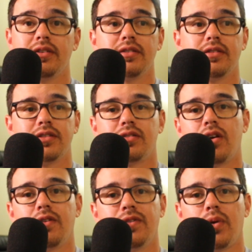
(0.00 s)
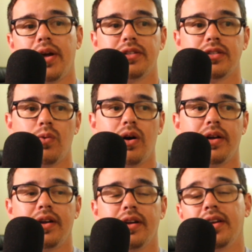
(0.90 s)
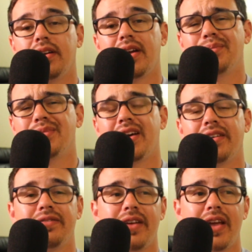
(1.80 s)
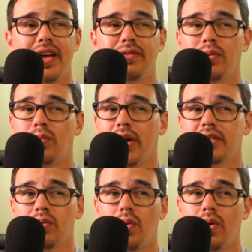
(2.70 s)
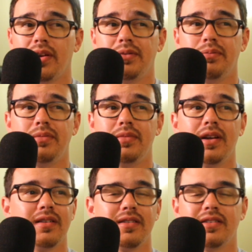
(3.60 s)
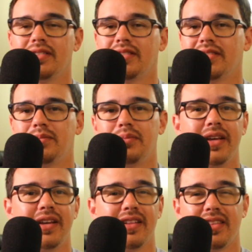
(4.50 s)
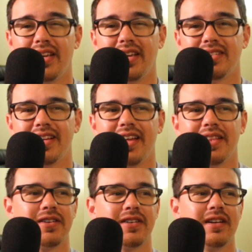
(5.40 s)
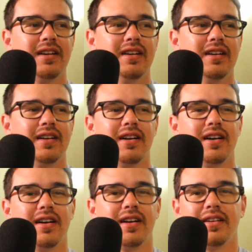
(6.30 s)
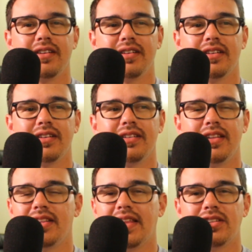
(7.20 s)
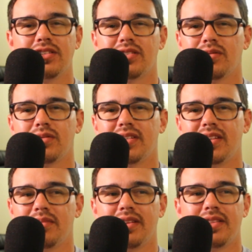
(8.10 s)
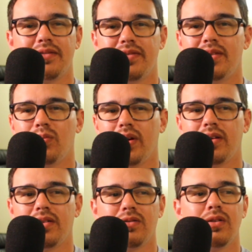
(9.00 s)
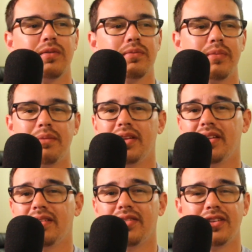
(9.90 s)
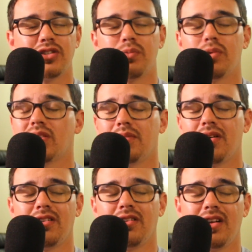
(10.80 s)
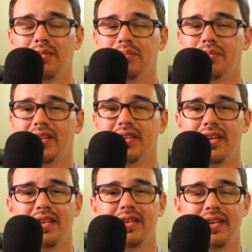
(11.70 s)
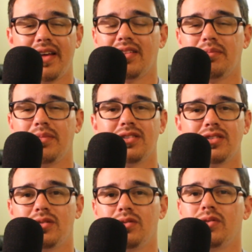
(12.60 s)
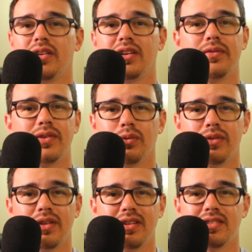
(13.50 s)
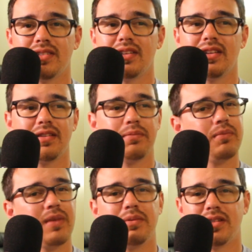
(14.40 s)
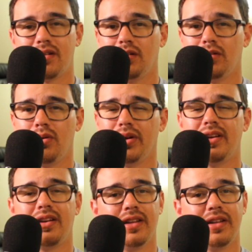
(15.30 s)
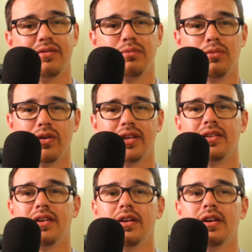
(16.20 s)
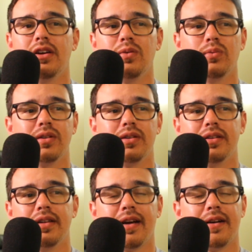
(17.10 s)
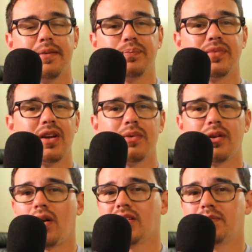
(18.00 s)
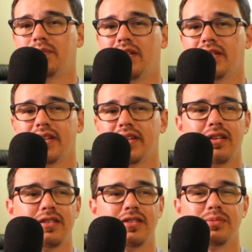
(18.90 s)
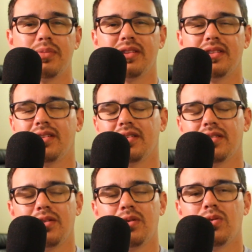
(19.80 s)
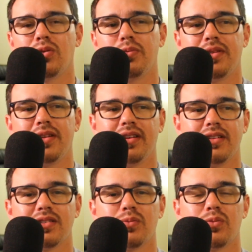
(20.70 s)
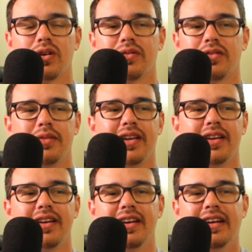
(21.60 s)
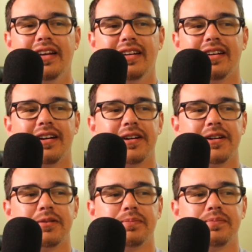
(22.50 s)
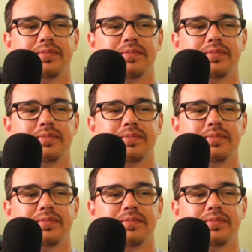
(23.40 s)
star of the Riot Squad. Again, I'm not a fan of the Riot Squad being a thing together. Uh, they, they just don't seem like they fit well maybe if they just broke them all up and had them each do their individual things, maybe Sarah Logan and Liv Morgan would um, come across better as characters. But the the whole group thing doesn't work for me. Um,